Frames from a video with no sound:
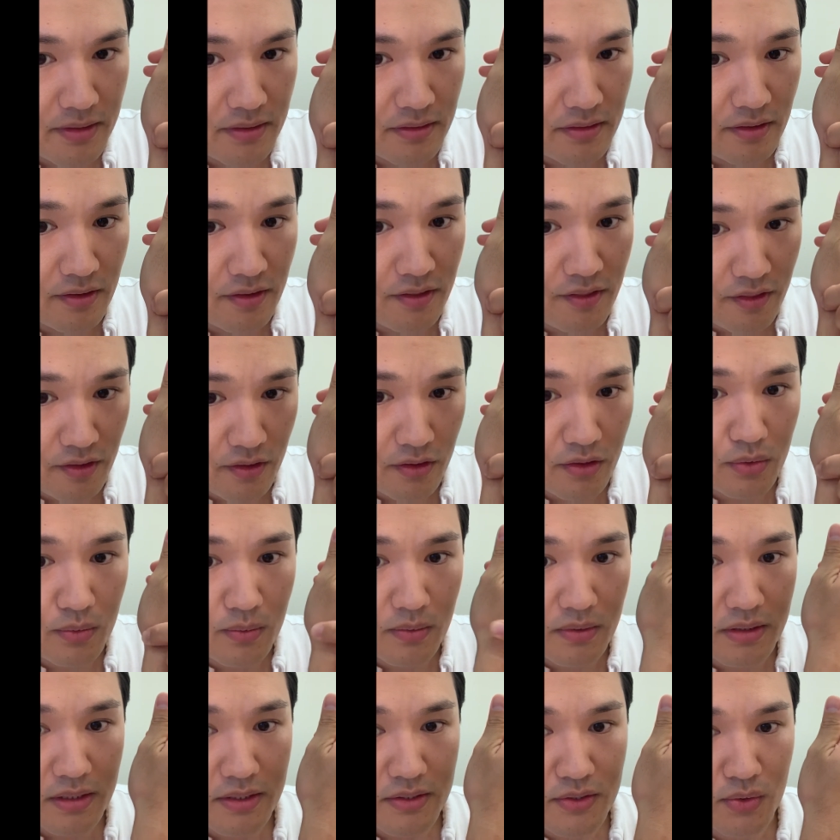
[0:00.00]
The third
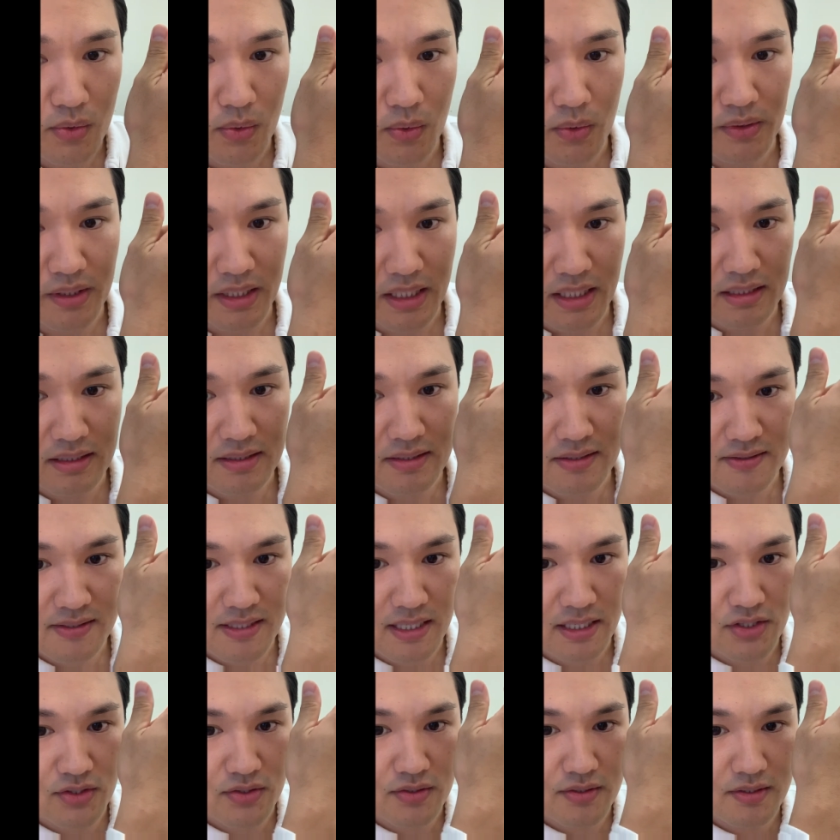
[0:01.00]
one is called
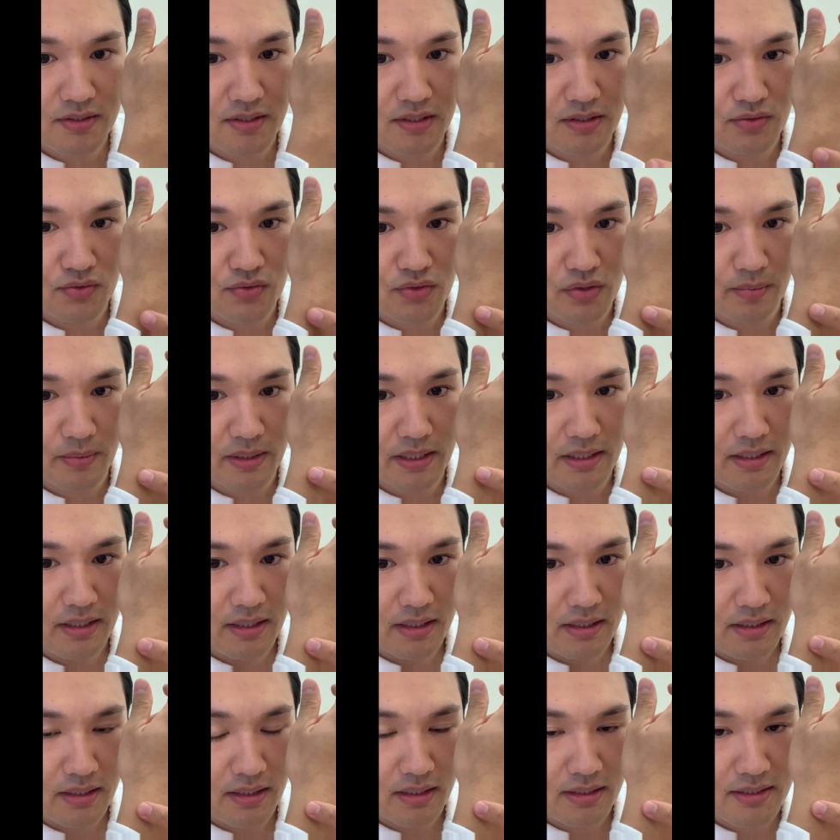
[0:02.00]
intersection syndrome, and
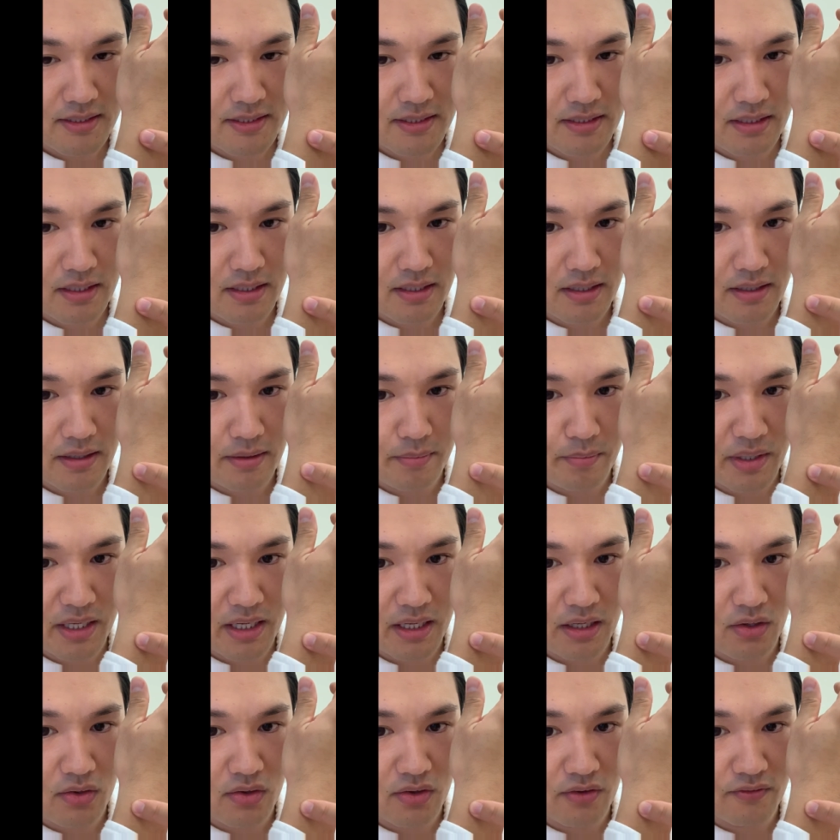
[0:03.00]
it's a
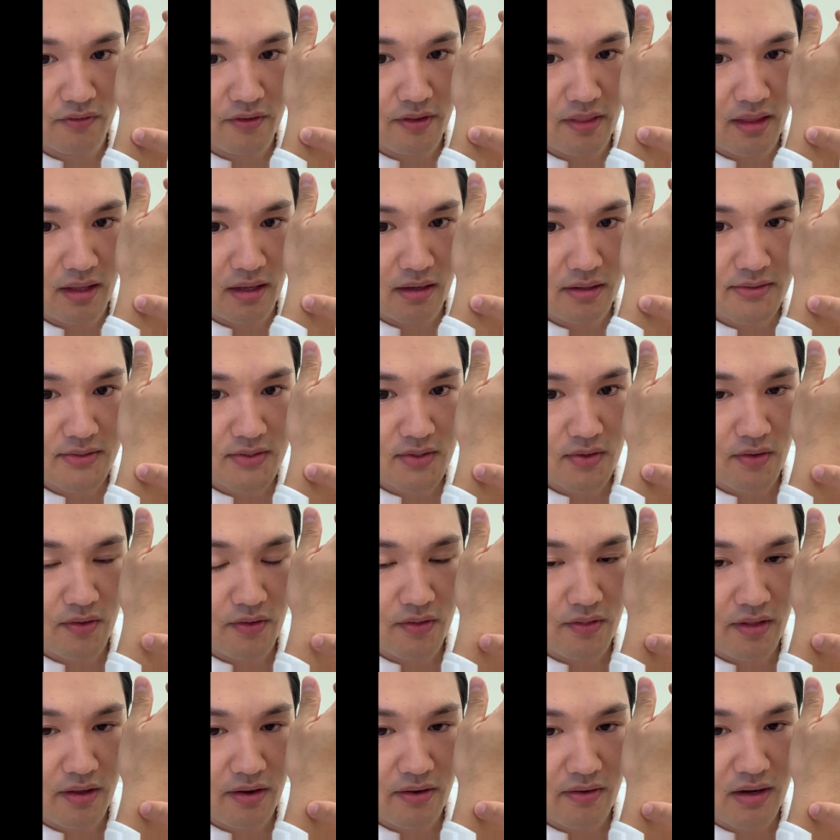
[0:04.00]
pain over there. So
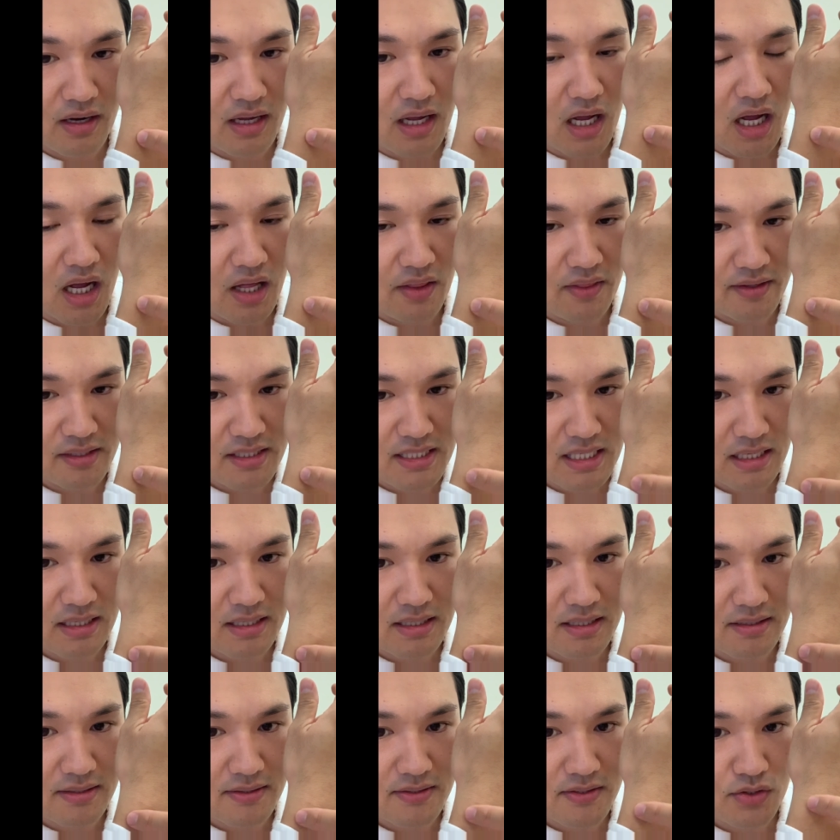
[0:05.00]
there are other
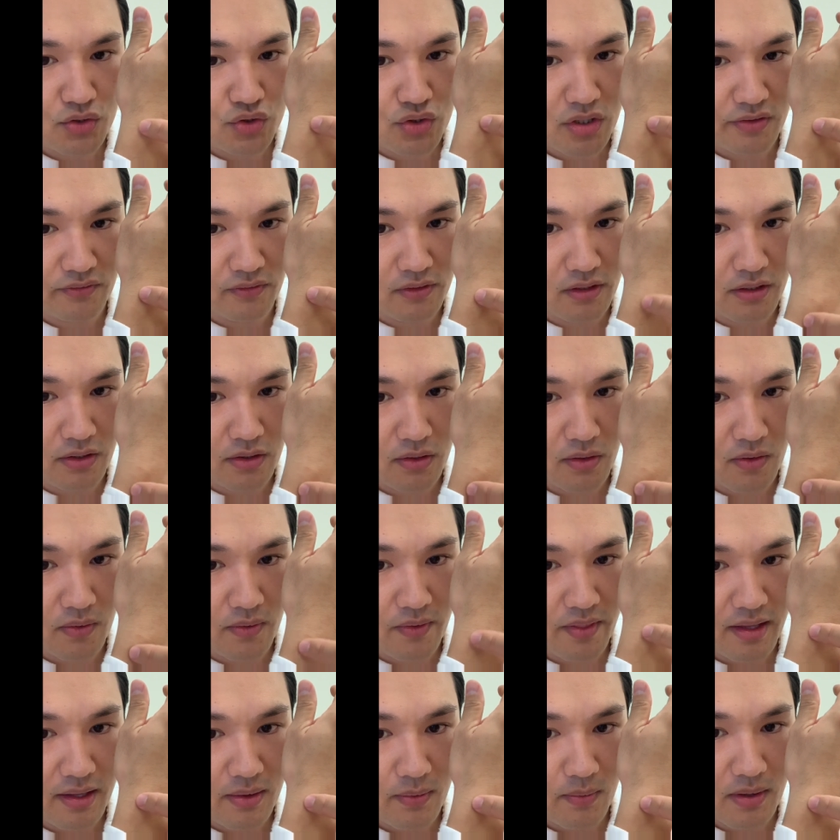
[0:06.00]
tendons traveling along
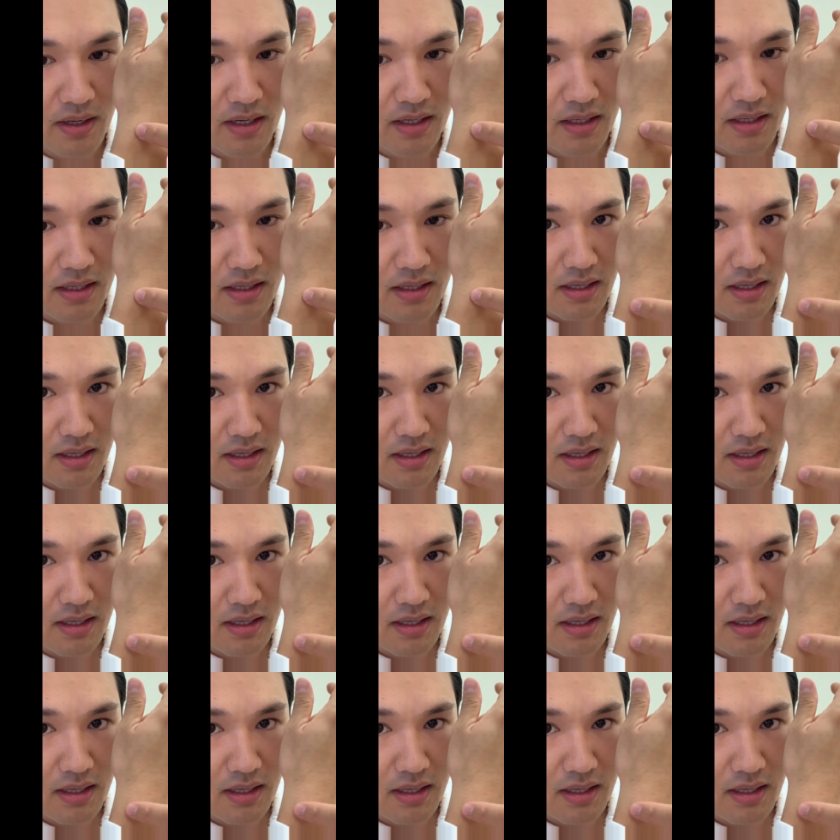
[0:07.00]
that way.